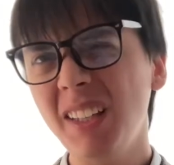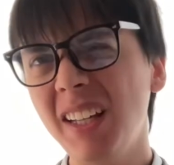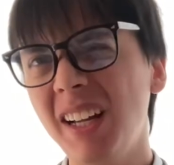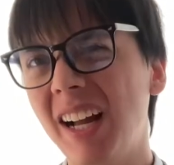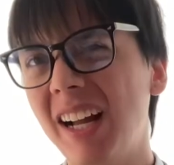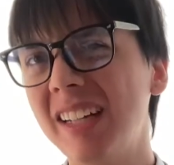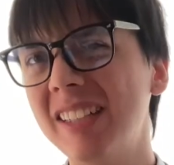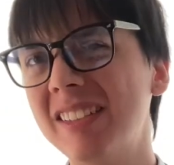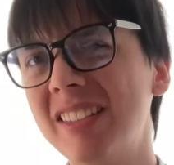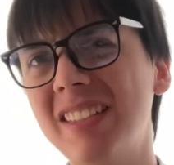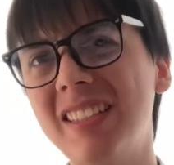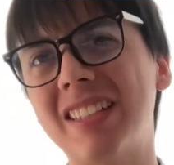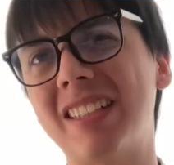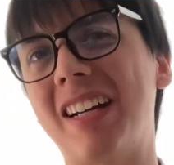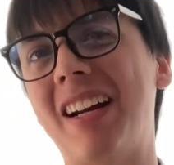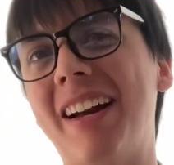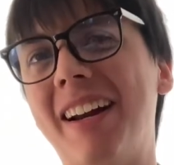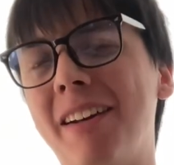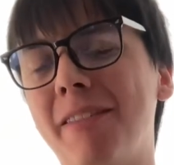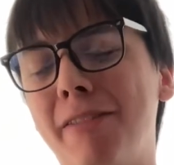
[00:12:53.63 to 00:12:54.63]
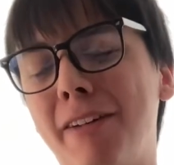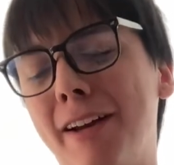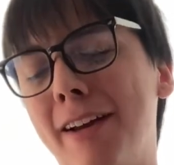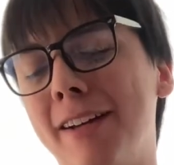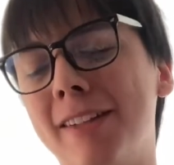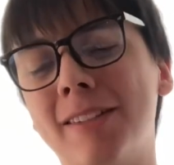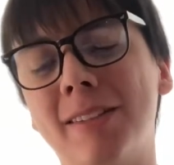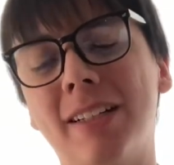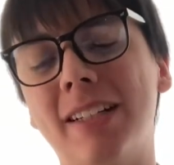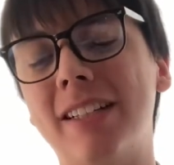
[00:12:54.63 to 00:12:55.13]
I'd say it kind of
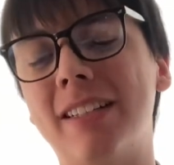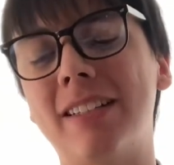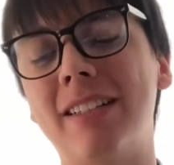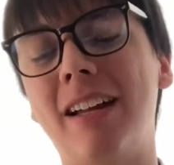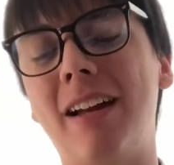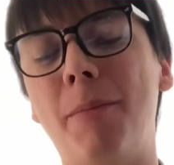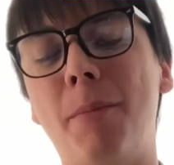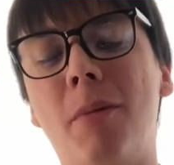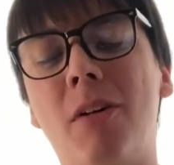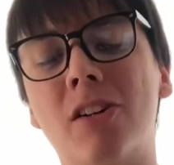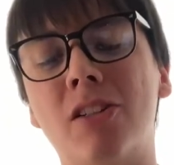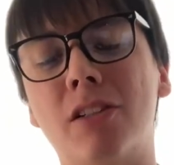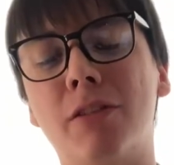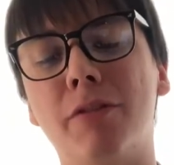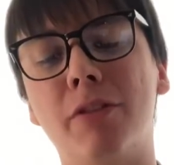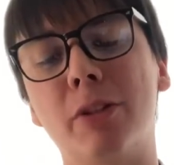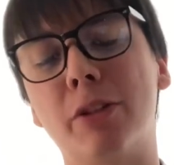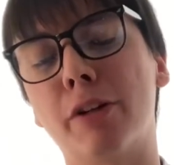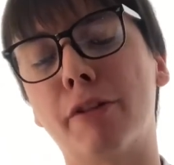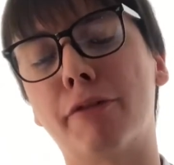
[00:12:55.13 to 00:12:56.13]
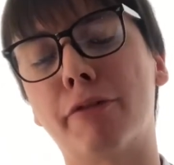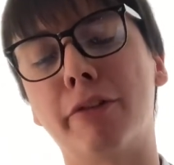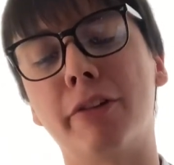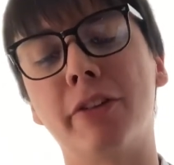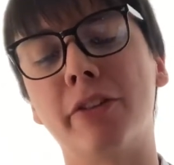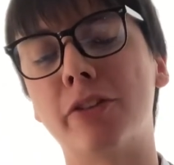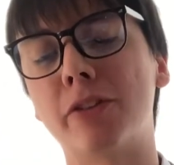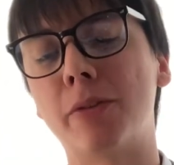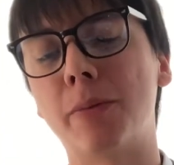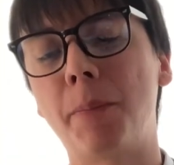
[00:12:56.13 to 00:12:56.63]
has. It's not much of a
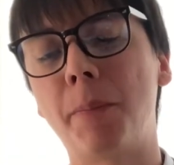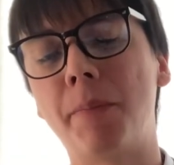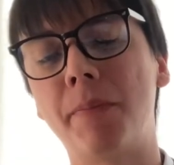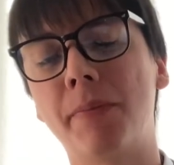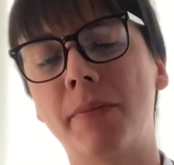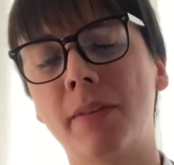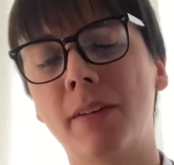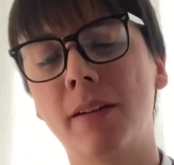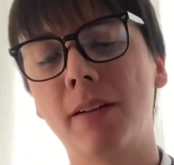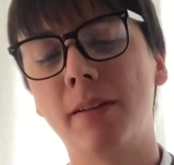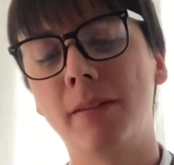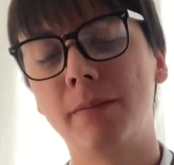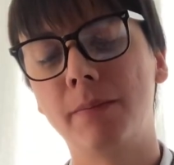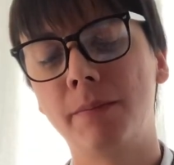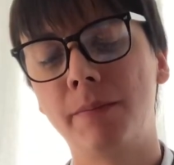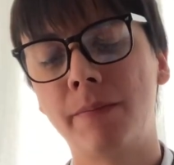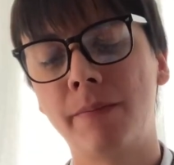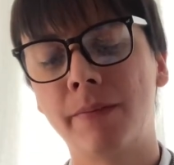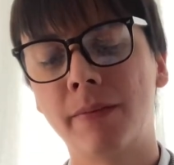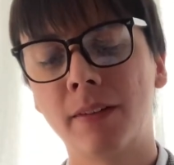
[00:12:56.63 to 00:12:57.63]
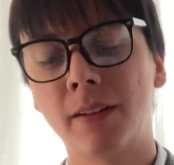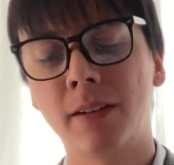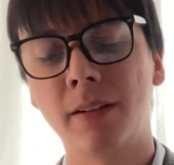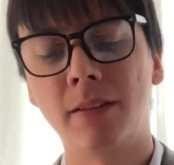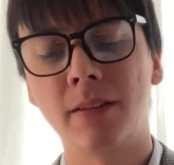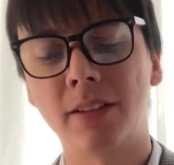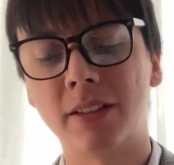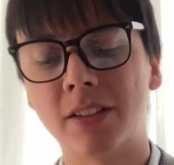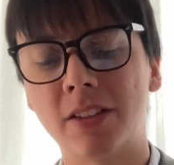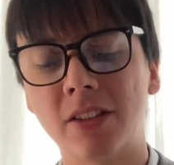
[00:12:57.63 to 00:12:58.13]
difference.
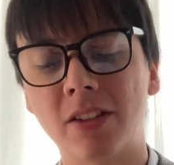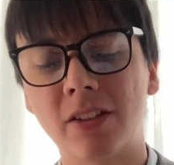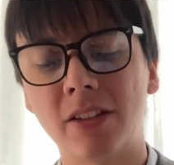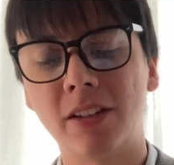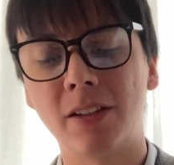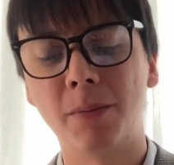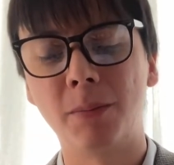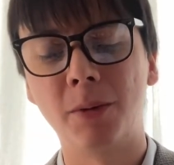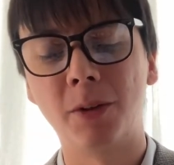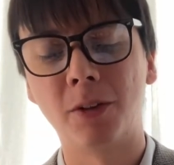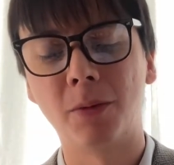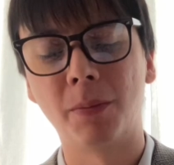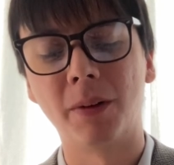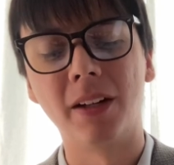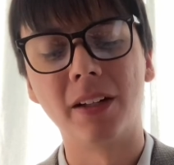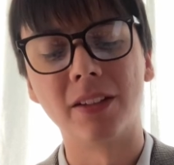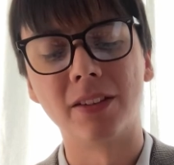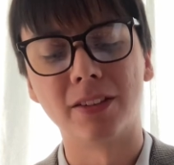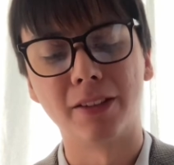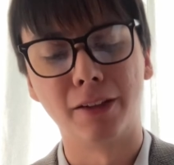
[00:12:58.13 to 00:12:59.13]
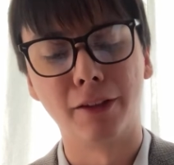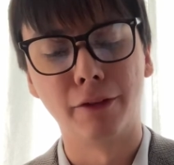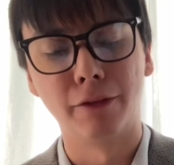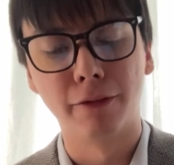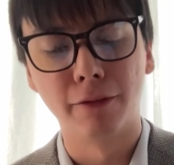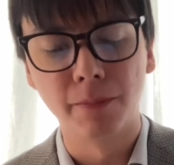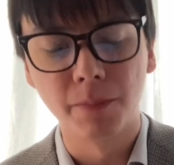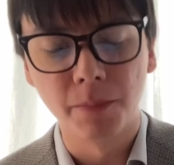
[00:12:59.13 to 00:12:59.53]
Let's just try the milk by itself.